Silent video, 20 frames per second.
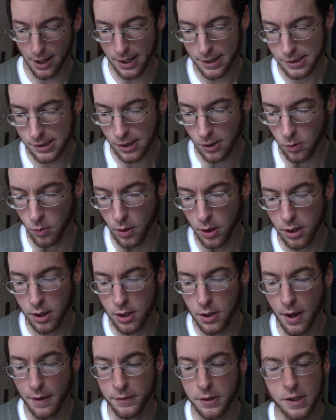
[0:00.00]
So
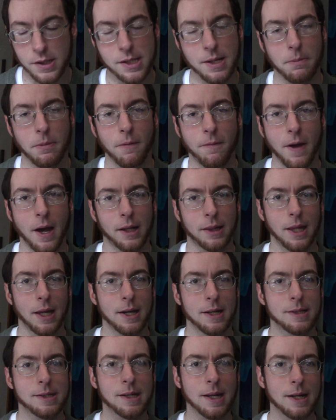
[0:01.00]
you have to accept the fact
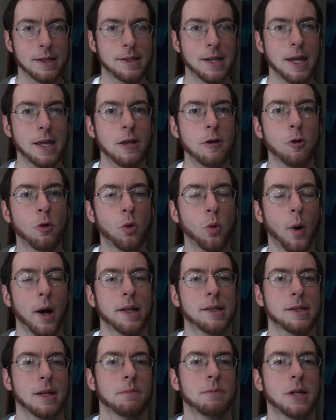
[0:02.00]
that it's going to take you
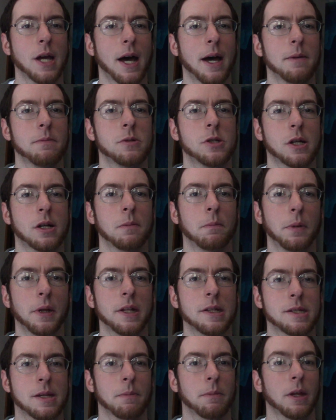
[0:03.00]
quite some time to
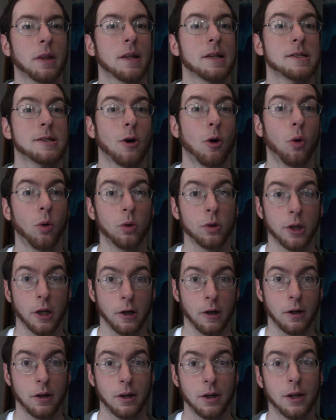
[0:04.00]
complete something that's
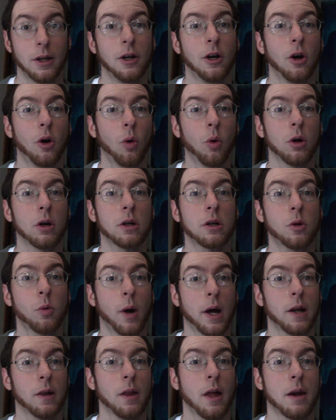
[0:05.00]
older, or
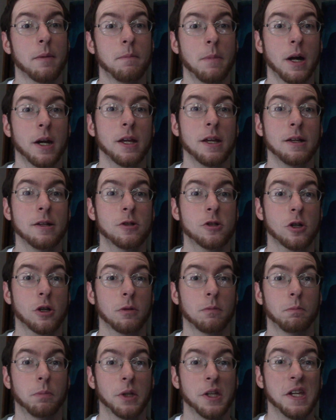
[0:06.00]
quite a lot of money to
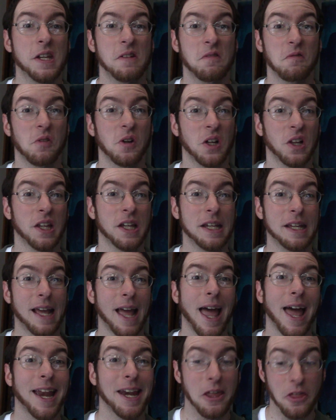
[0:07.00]
complete really
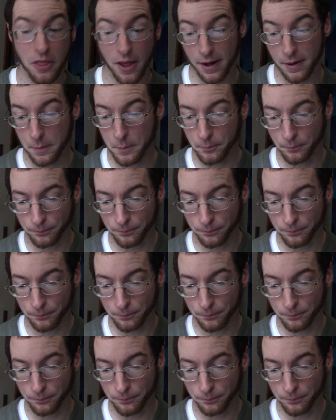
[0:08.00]
anything.